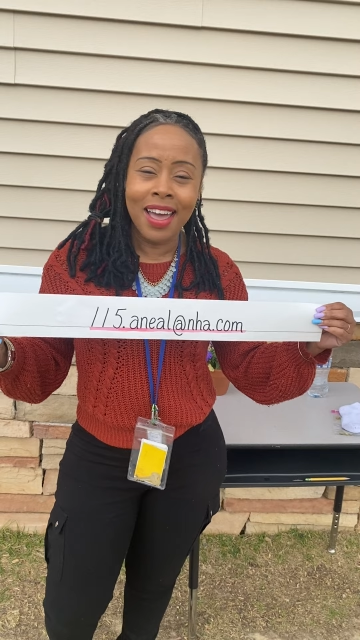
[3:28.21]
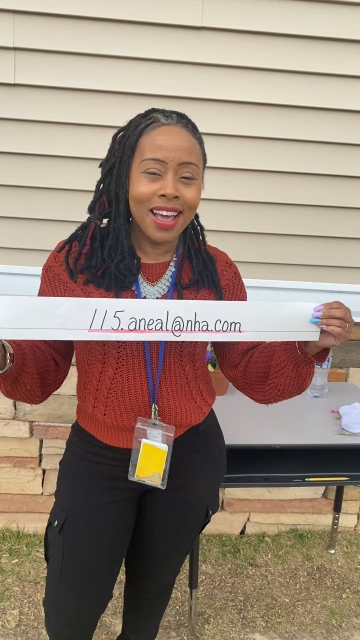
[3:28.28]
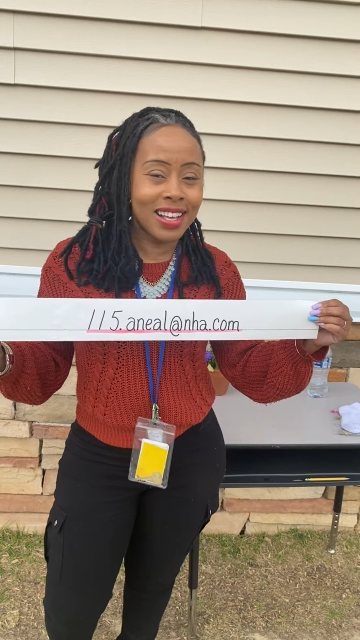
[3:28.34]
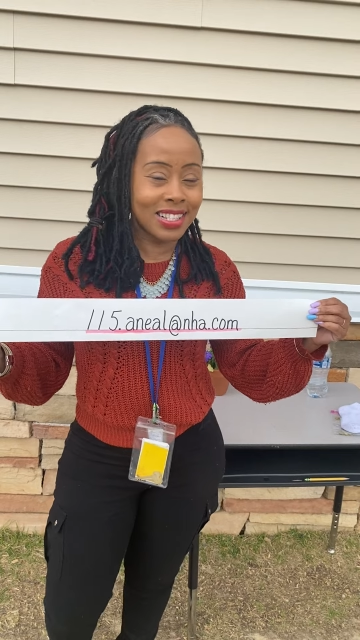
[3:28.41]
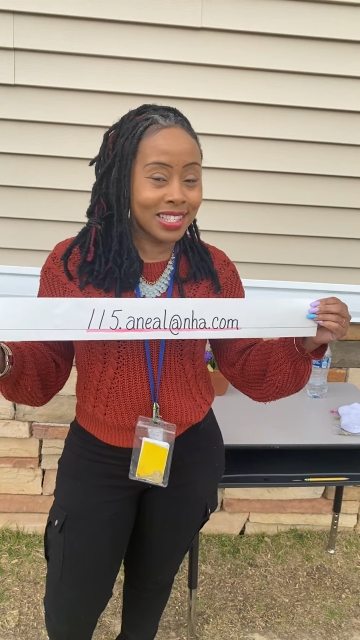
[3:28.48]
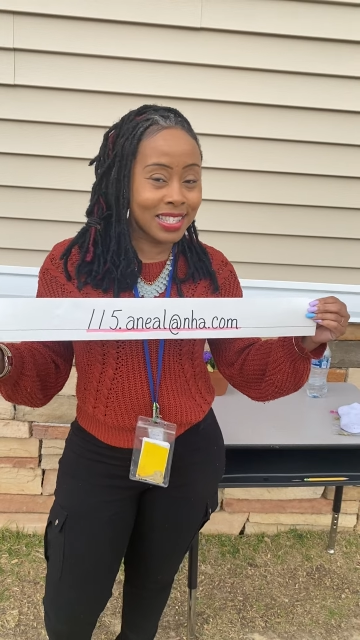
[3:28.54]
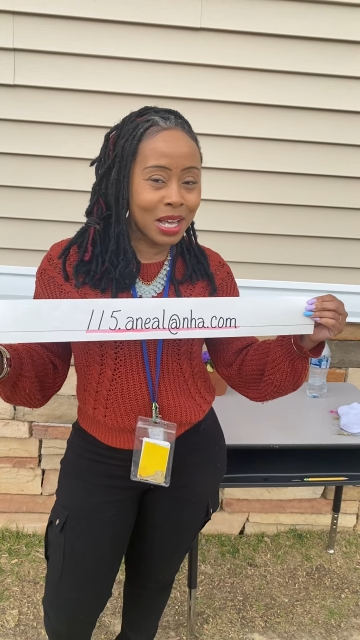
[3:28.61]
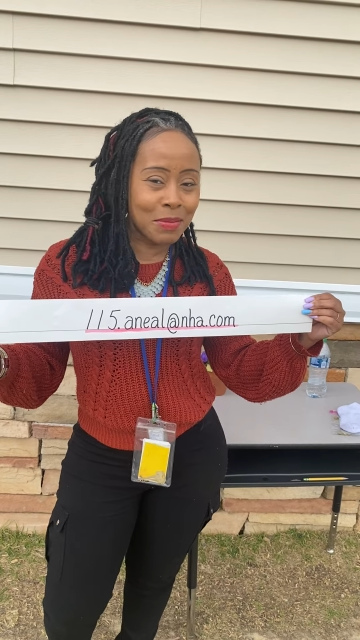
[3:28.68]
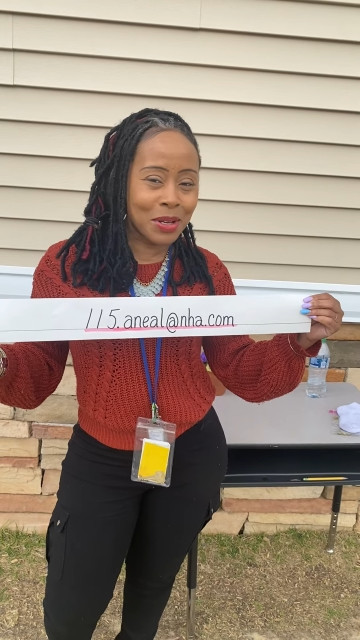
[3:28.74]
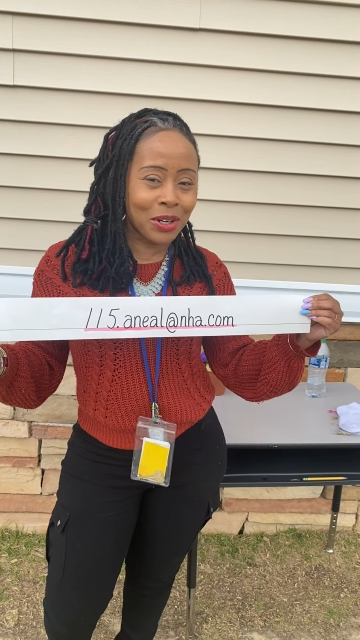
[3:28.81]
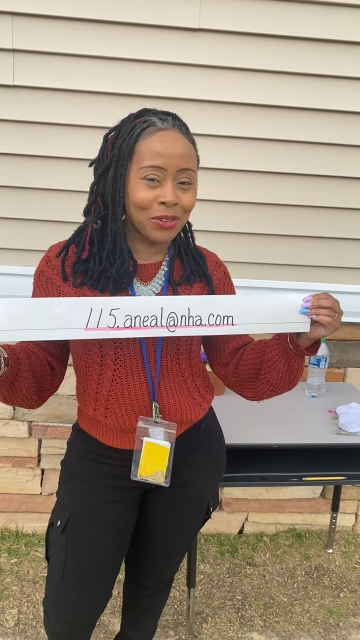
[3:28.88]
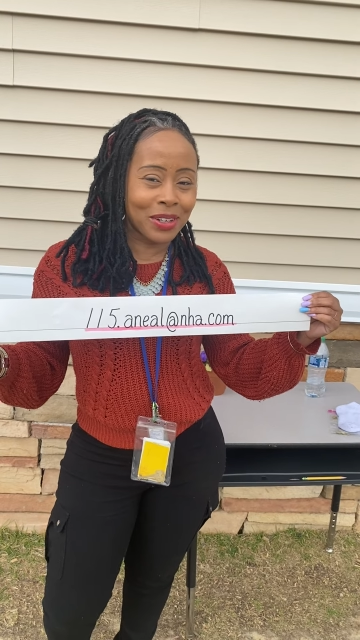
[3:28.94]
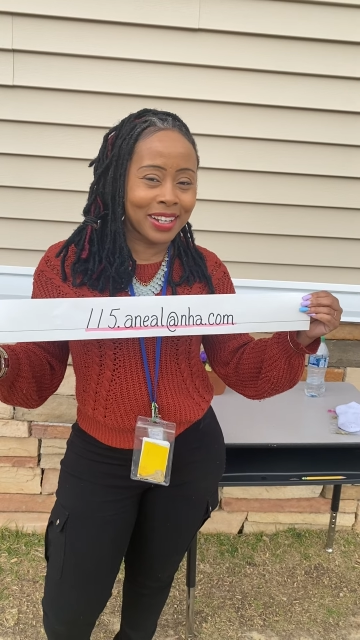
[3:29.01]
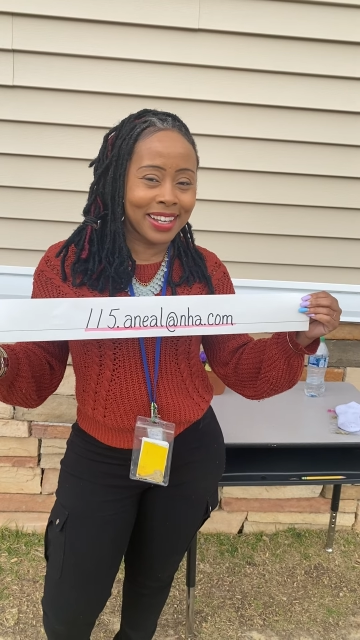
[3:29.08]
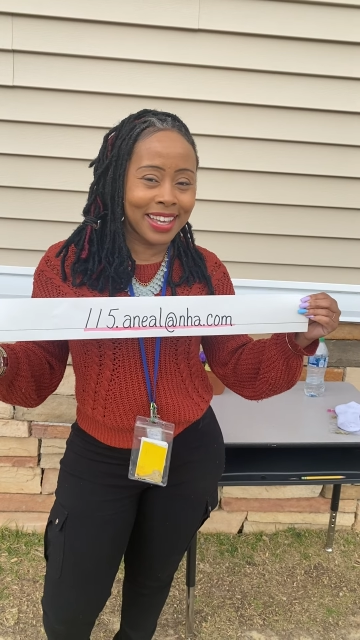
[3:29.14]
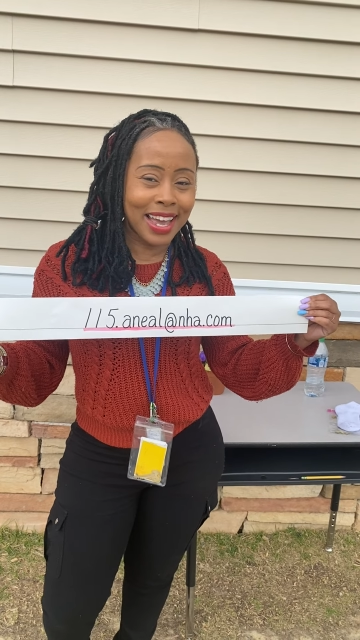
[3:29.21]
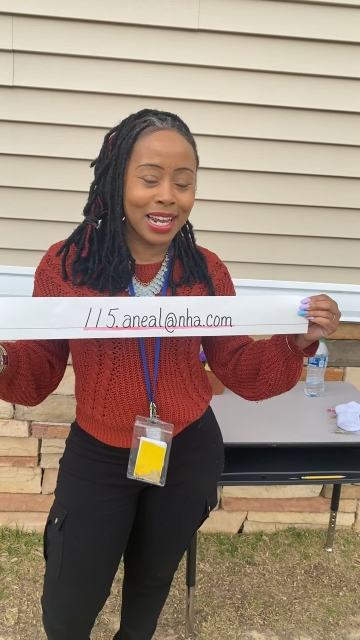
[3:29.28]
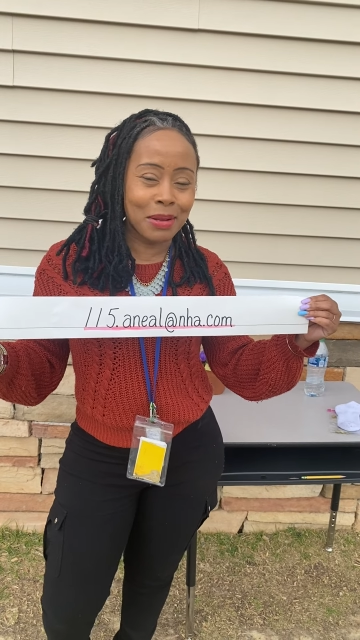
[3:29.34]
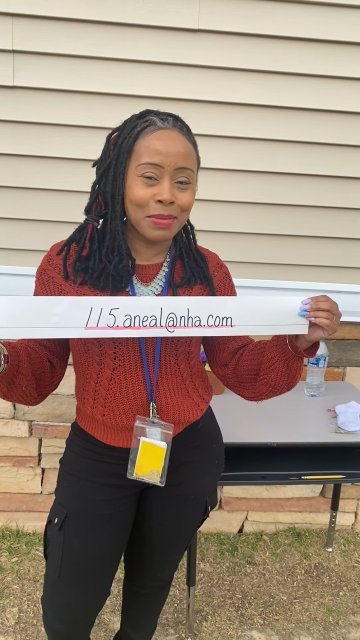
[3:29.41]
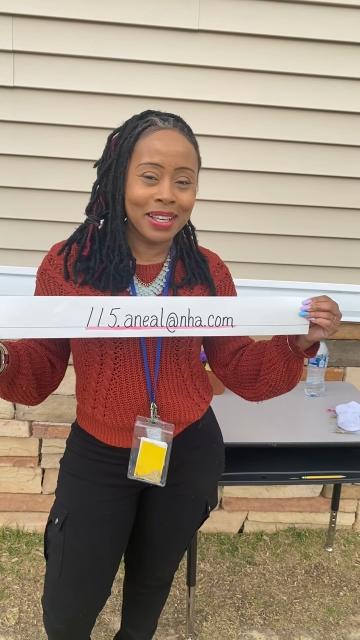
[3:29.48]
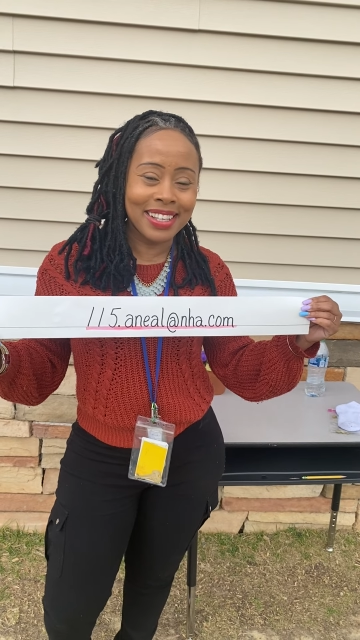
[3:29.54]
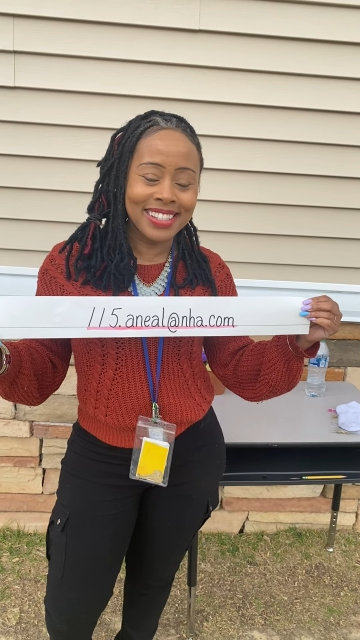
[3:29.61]
at Summit Creek
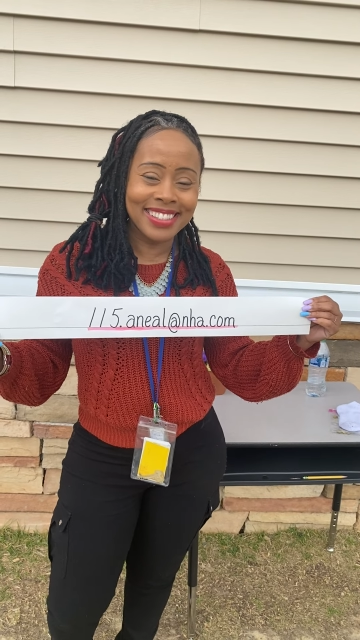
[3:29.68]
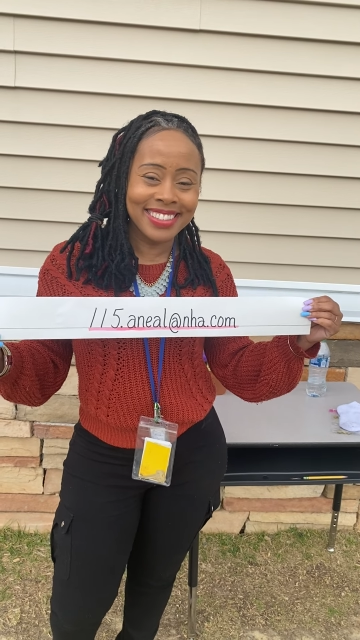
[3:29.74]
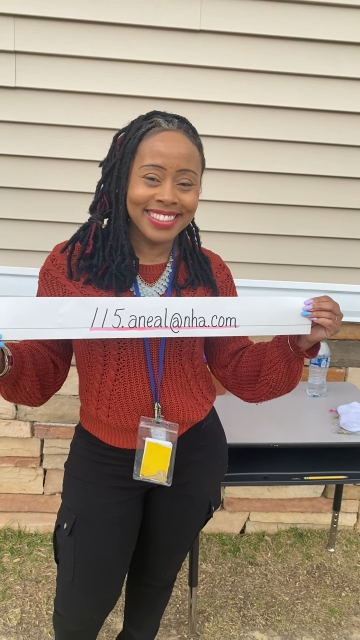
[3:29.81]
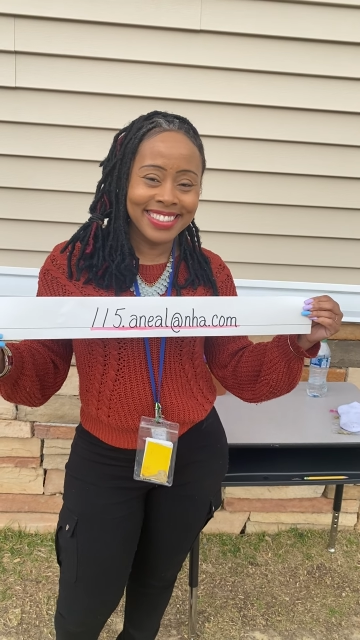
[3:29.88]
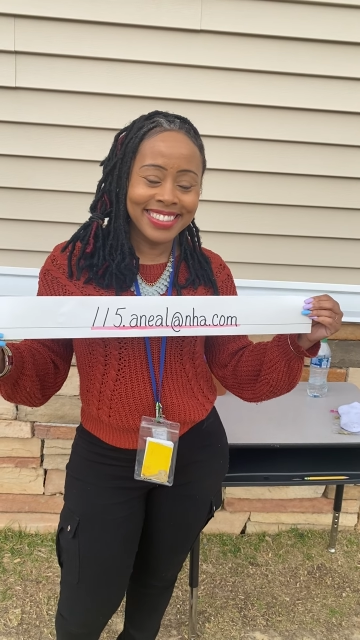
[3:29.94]
Academy.